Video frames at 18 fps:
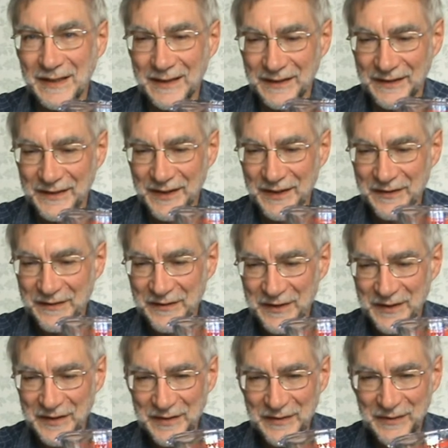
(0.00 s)
So
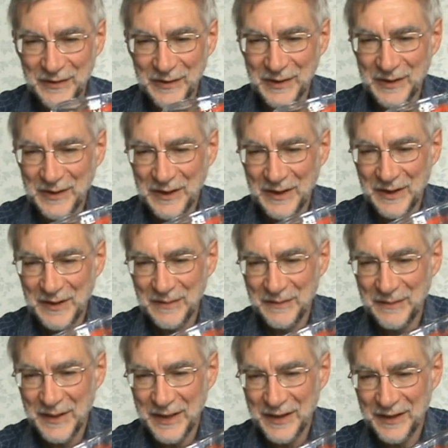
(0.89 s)
first of all,
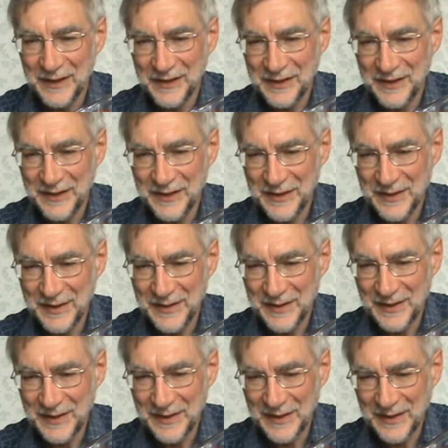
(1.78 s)
we're going to
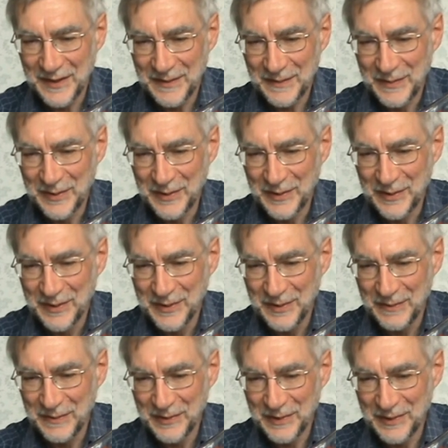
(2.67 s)

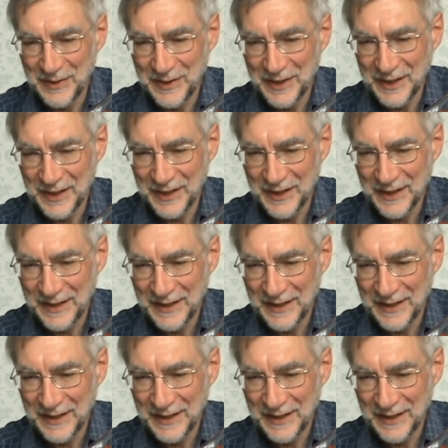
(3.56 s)
pour water